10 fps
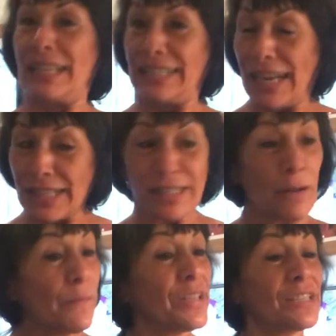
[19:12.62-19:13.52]
Yes,
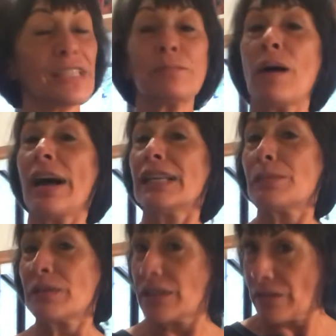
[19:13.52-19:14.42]
this is my
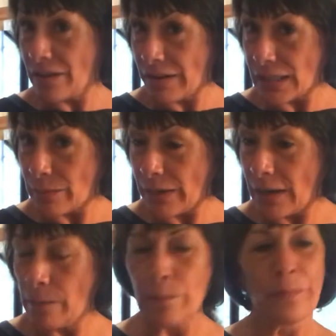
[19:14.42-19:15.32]
specific
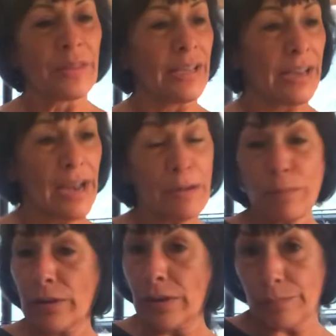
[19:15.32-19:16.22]
recipe. It
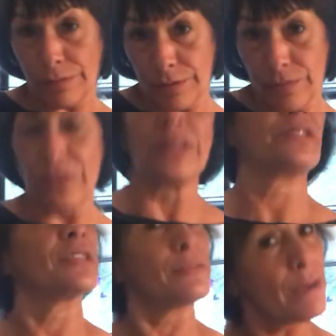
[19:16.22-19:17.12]
ain't bulletproof.
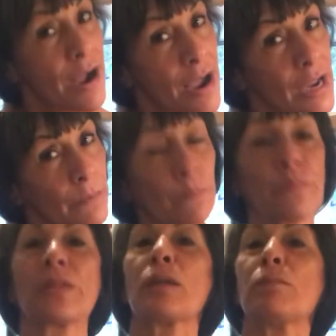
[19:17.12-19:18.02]
This is mine.
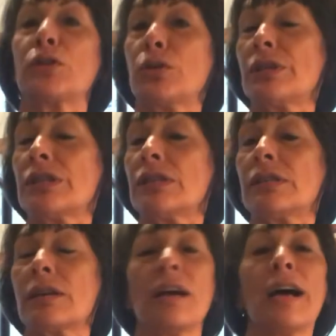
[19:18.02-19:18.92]

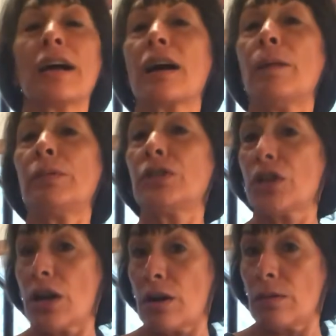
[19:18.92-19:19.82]
Patricia's Cup of
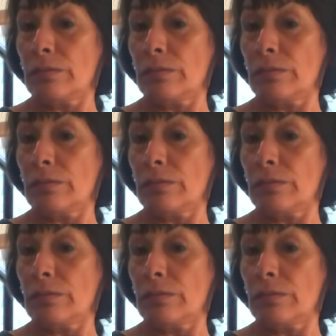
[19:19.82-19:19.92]
Joe.